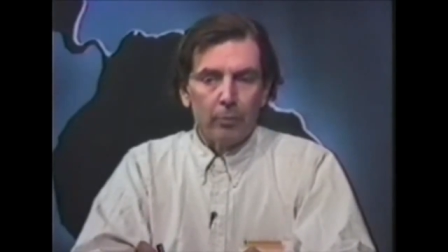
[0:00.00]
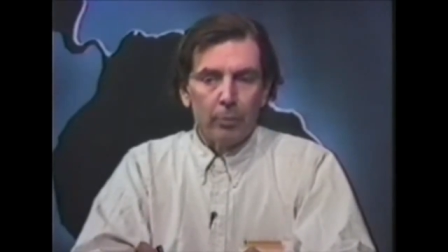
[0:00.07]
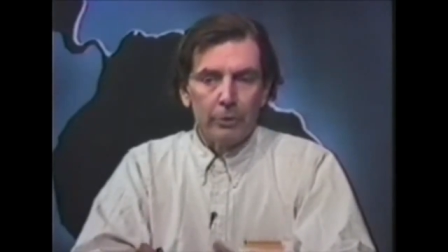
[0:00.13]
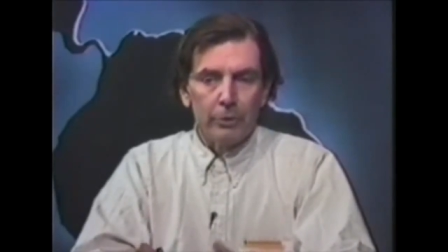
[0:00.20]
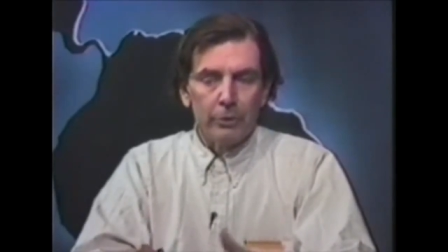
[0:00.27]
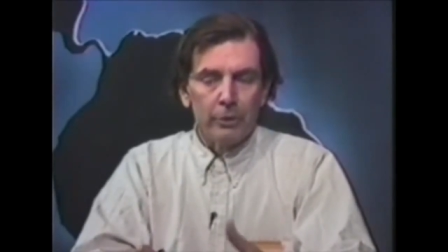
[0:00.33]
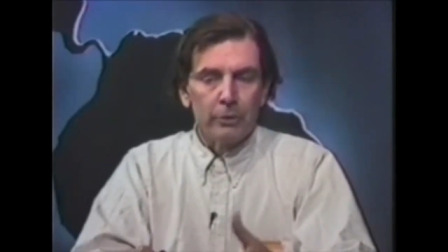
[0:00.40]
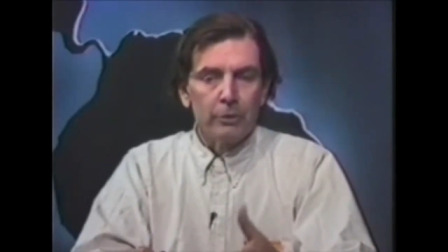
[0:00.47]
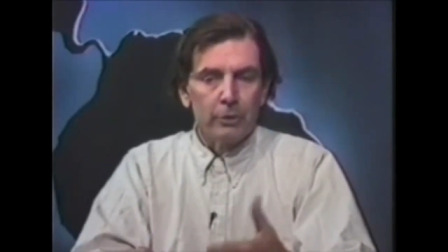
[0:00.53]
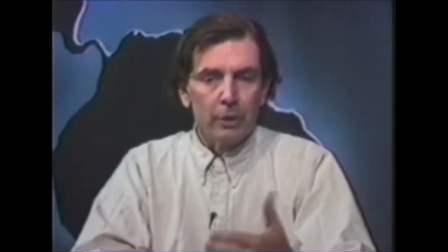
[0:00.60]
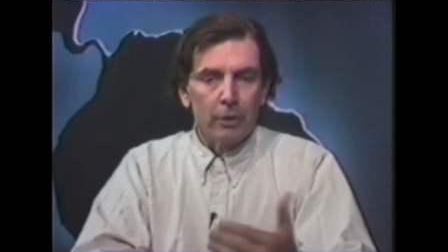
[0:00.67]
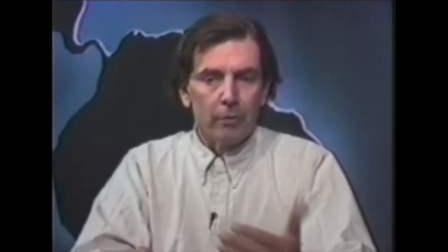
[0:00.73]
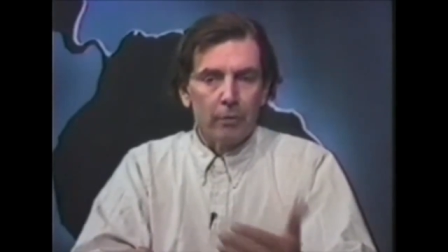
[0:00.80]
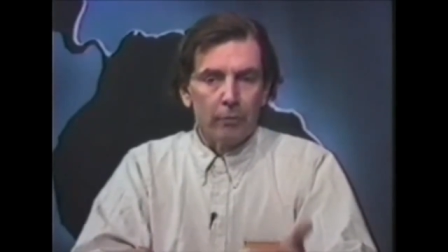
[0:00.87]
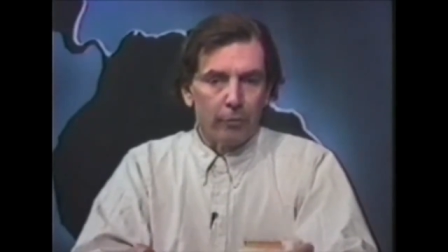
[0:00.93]
persons
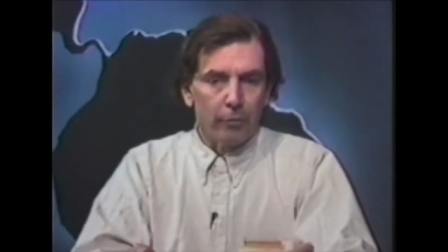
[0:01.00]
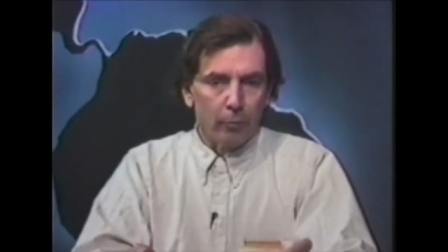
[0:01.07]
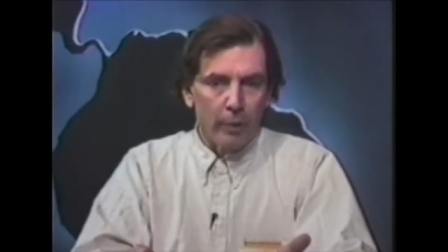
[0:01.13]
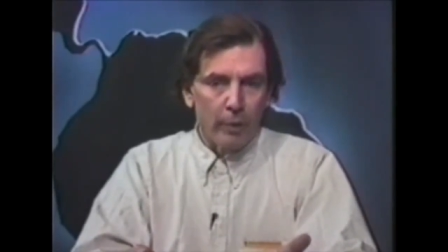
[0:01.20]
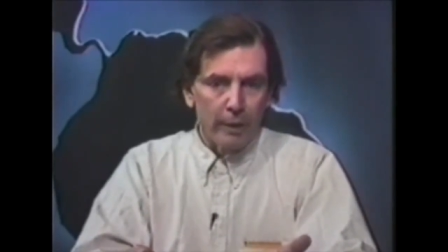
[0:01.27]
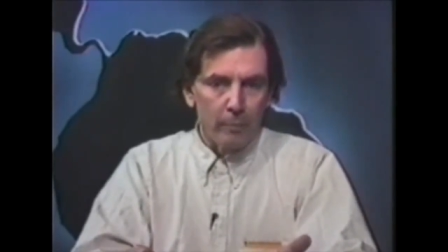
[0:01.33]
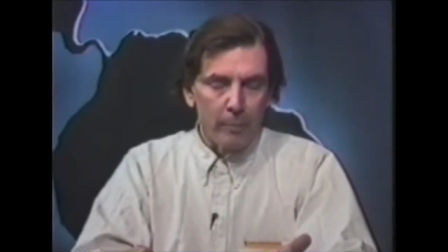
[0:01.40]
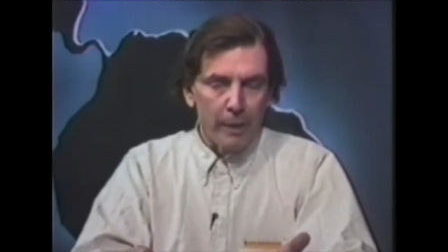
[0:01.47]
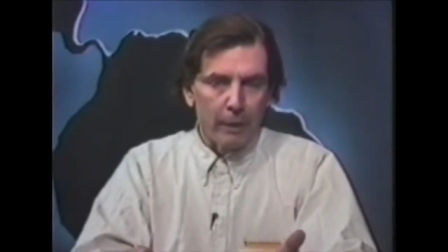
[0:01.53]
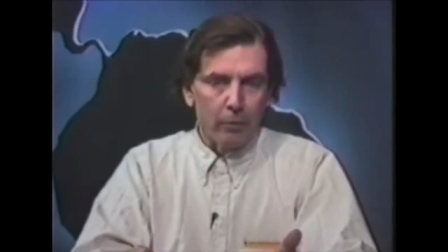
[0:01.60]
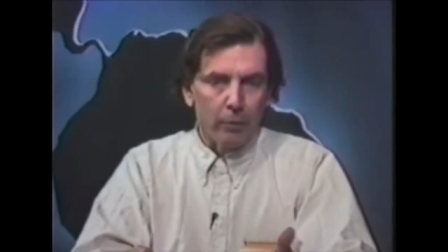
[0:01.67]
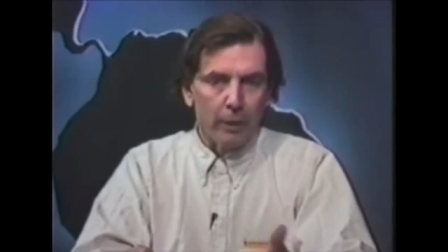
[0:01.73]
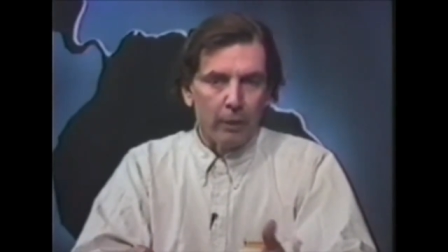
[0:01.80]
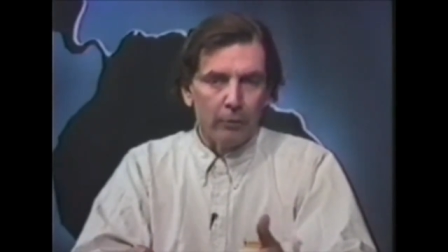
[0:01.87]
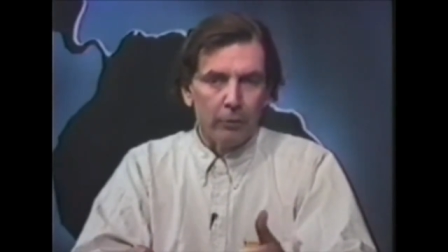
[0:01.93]
of white
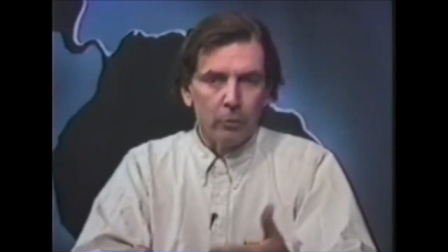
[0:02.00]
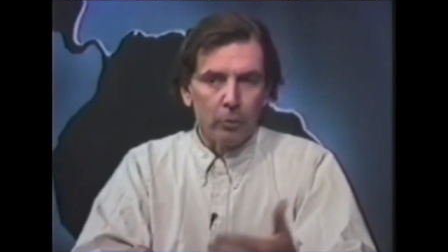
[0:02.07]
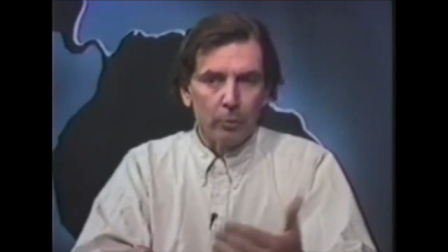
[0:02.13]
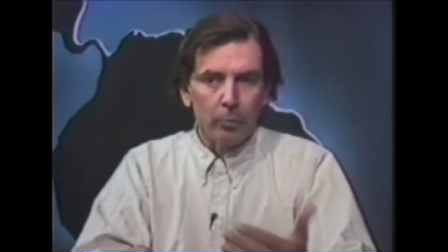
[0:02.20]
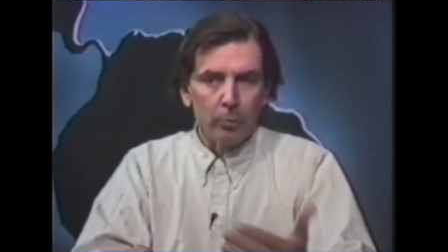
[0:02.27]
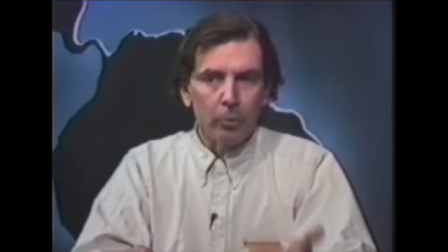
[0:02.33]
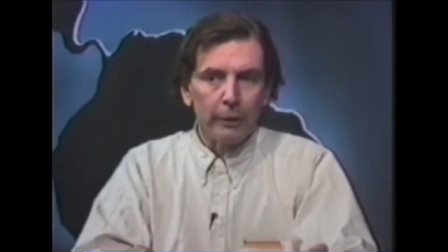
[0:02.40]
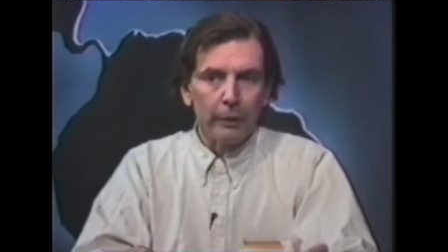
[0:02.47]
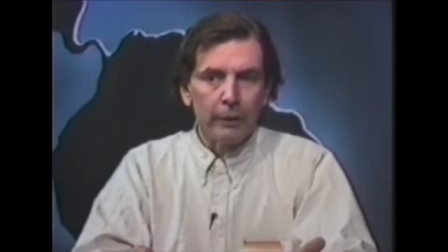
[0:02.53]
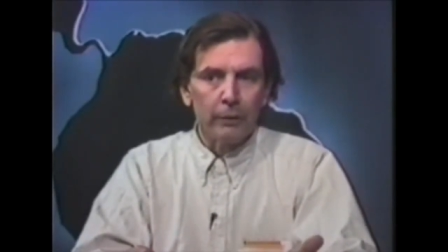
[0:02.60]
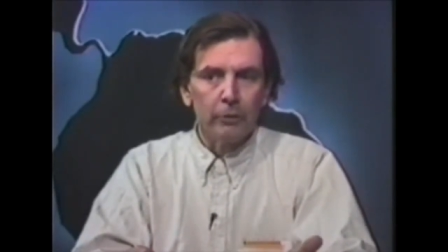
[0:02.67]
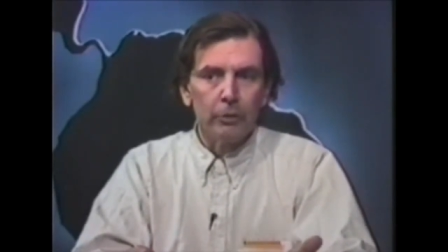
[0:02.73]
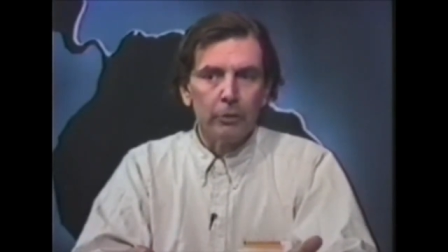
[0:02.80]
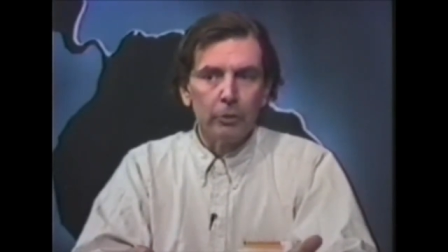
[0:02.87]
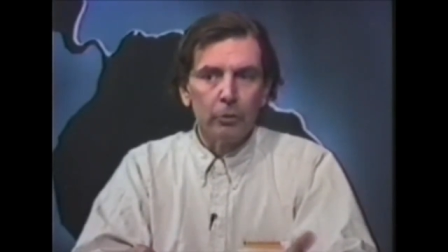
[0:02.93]
background who were put
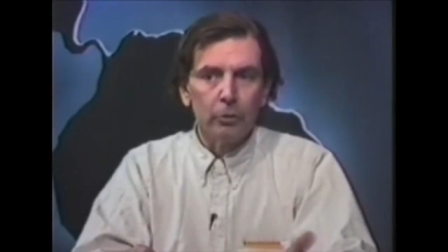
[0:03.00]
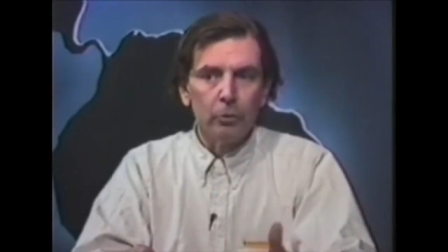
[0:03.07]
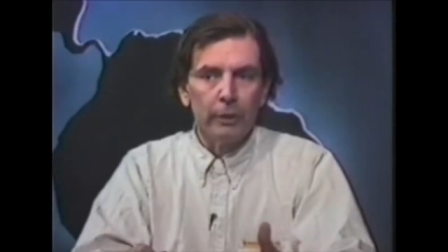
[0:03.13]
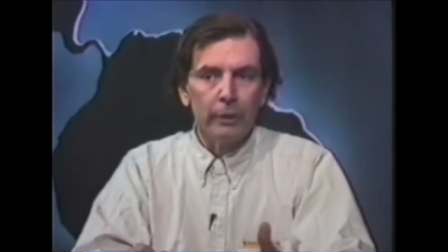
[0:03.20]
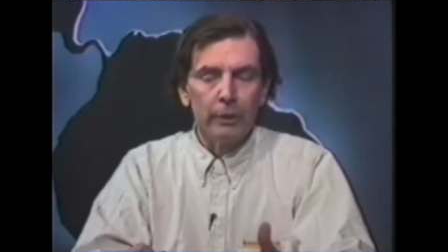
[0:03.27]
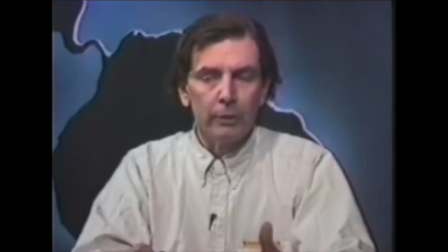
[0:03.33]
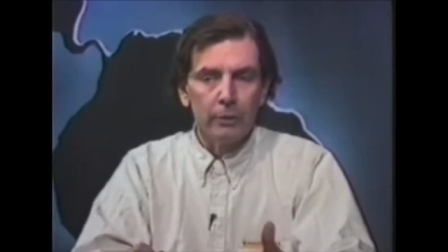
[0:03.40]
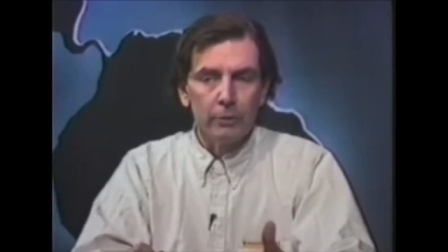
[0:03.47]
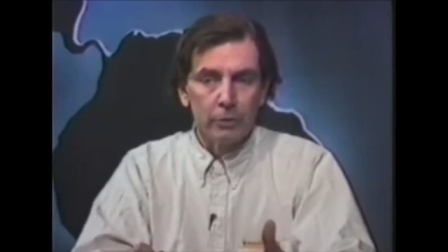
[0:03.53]
into